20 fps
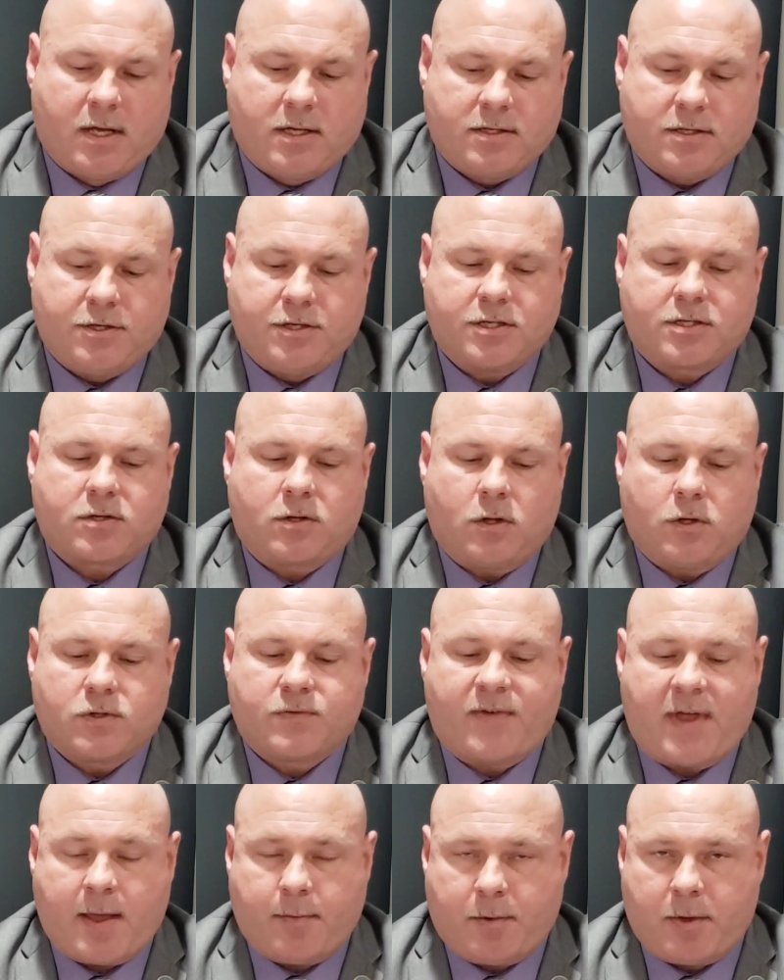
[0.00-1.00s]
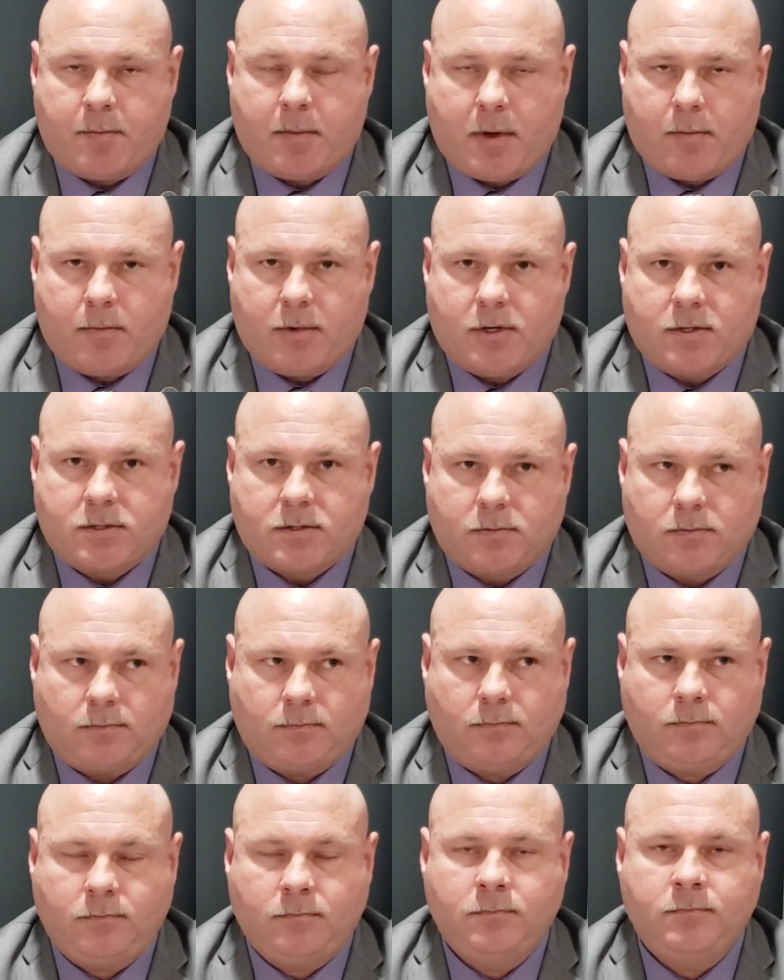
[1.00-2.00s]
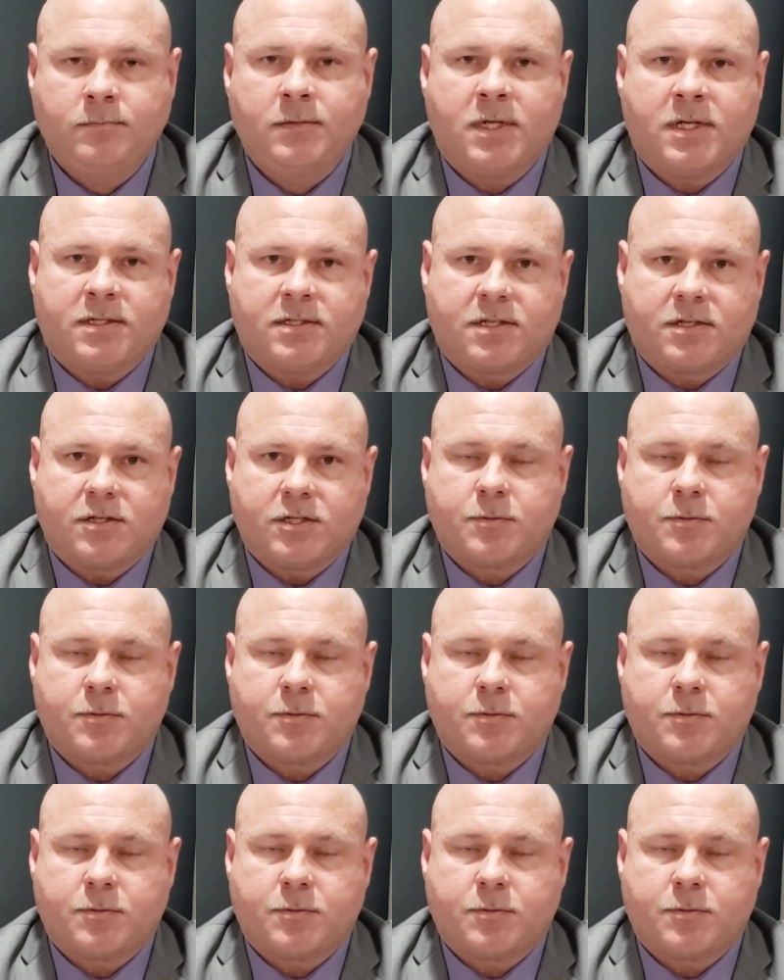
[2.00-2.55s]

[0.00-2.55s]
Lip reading: to just close family members until